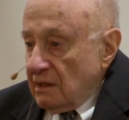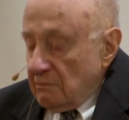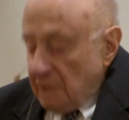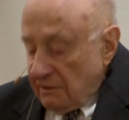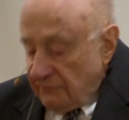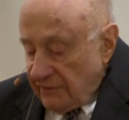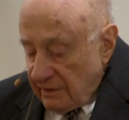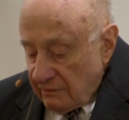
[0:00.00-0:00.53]

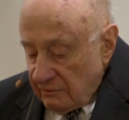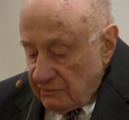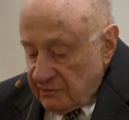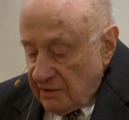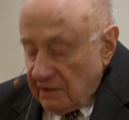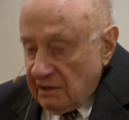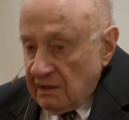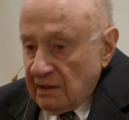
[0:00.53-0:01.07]
My father
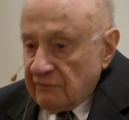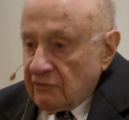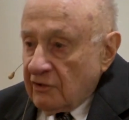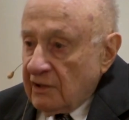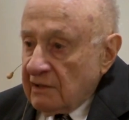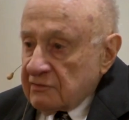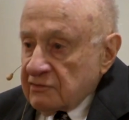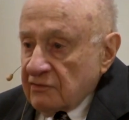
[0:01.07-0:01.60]
said he never
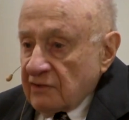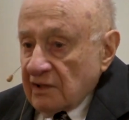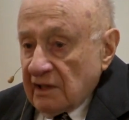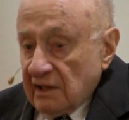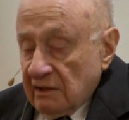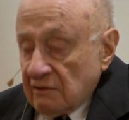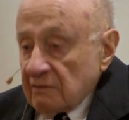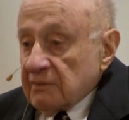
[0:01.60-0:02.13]
answered the
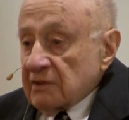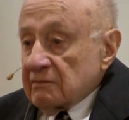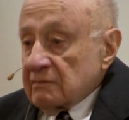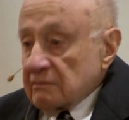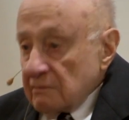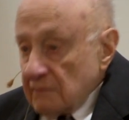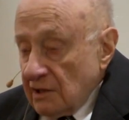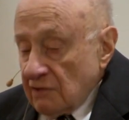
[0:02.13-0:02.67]
letter,
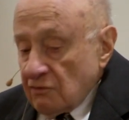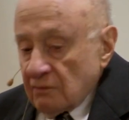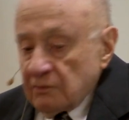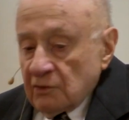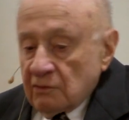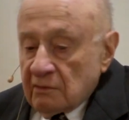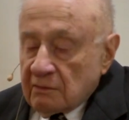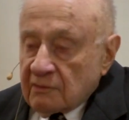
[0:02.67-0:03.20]
but Major
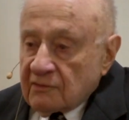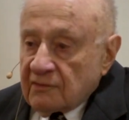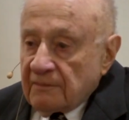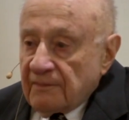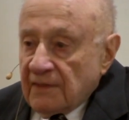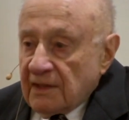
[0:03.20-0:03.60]
Bowles